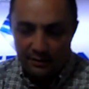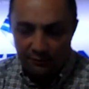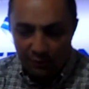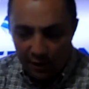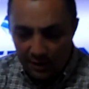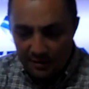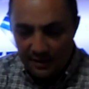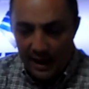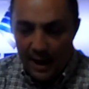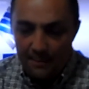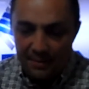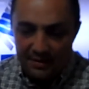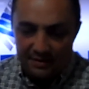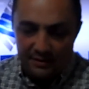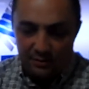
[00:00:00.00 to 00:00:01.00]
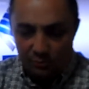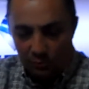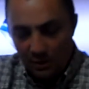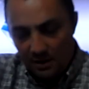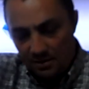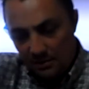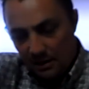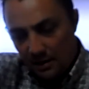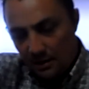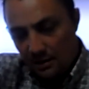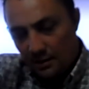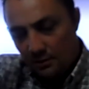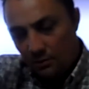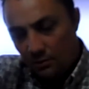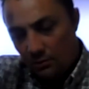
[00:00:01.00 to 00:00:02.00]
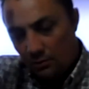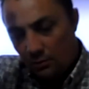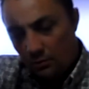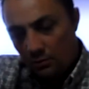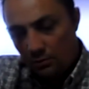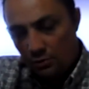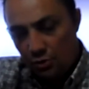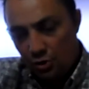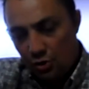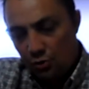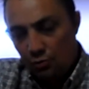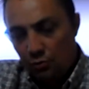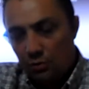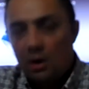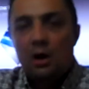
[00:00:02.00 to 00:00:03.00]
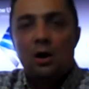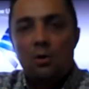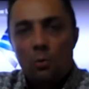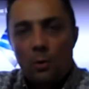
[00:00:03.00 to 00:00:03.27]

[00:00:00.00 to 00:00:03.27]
and the voice capacity was GU